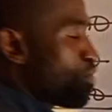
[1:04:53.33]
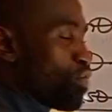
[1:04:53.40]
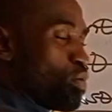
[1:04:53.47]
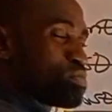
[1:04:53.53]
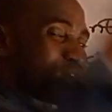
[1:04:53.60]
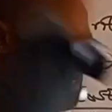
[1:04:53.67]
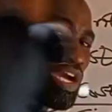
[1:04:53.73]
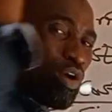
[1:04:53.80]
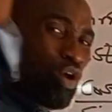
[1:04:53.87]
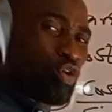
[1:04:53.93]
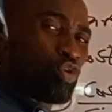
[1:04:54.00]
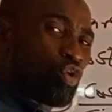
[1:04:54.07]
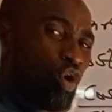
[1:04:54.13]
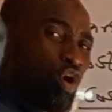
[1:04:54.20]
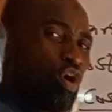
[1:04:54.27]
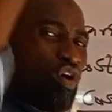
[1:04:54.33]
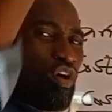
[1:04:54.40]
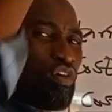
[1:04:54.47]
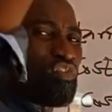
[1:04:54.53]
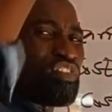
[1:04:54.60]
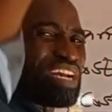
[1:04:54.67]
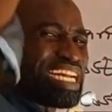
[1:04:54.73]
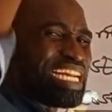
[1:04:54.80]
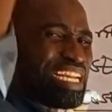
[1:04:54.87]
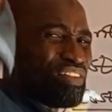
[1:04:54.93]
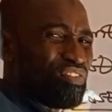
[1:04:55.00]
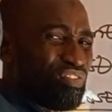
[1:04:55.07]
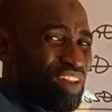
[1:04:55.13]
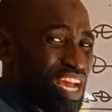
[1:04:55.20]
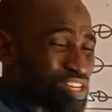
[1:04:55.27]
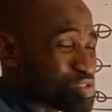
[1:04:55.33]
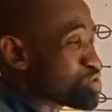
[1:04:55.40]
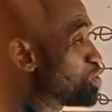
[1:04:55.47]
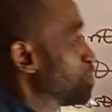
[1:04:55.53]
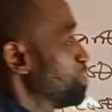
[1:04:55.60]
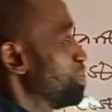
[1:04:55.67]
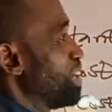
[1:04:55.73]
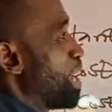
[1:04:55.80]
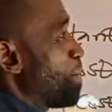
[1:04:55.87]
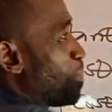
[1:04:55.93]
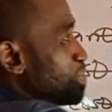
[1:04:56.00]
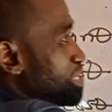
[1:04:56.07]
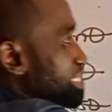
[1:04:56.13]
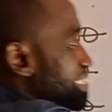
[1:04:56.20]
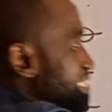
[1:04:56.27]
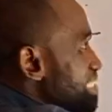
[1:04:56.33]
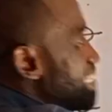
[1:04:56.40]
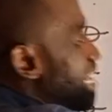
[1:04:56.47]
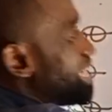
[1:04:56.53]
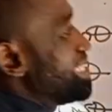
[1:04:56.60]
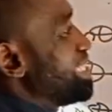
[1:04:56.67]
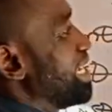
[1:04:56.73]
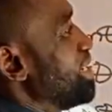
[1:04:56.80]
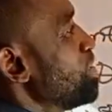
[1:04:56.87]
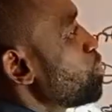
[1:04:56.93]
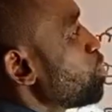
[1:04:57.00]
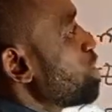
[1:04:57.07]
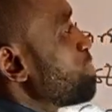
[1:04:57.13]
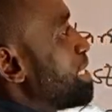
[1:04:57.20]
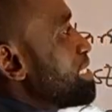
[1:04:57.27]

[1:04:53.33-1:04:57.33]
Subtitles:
from the second law of reflection. I put theta here. So this